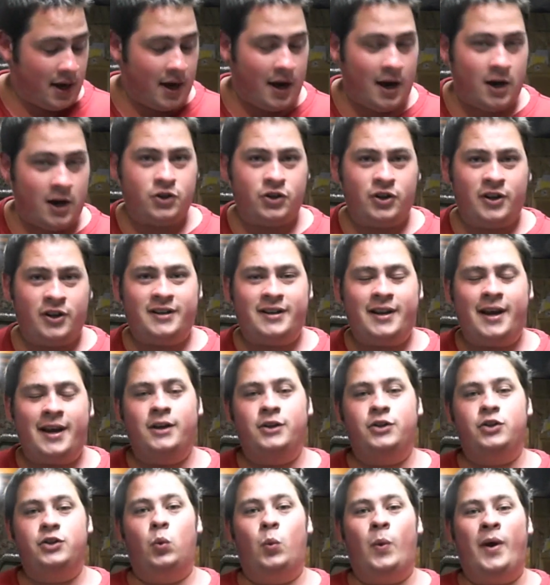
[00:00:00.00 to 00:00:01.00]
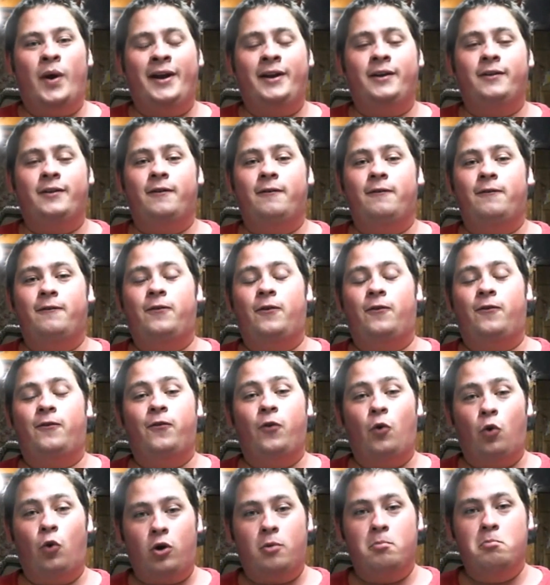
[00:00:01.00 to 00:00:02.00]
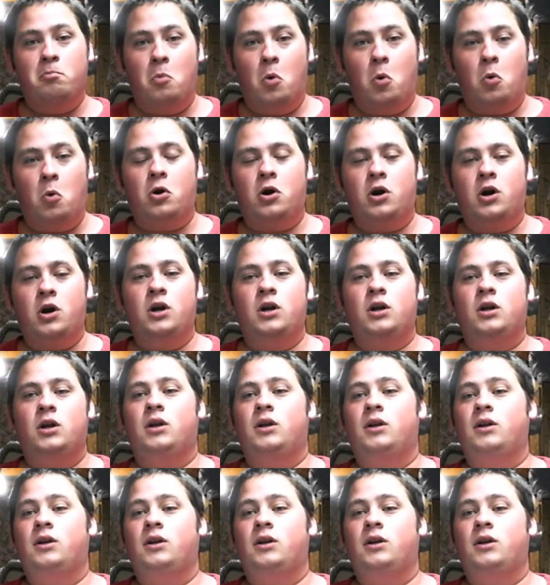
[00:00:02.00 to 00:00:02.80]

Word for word: I usually tend to wait for four more